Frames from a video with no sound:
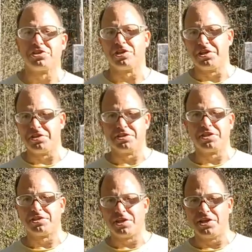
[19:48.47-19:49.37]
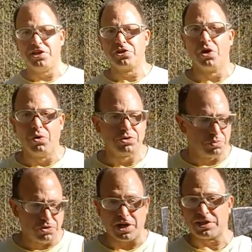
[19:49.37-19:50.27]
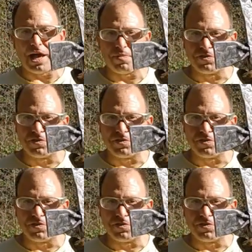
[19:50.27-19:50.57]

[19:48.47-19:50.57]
and they said, here you go, you know, put it on top of a